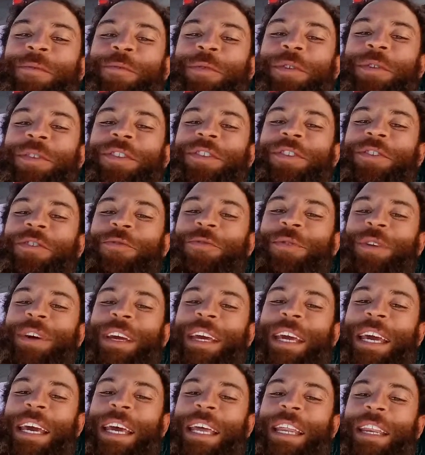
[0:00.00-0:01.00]
with you
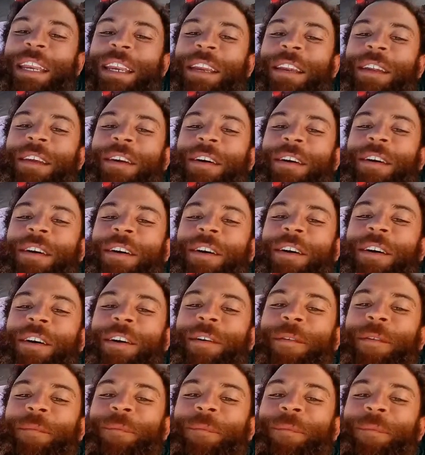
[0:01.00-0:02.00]
again.
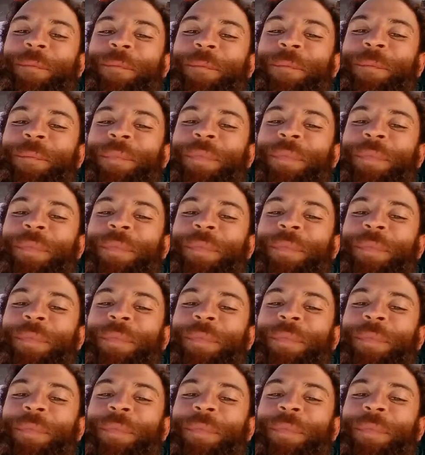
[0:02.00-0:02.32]
I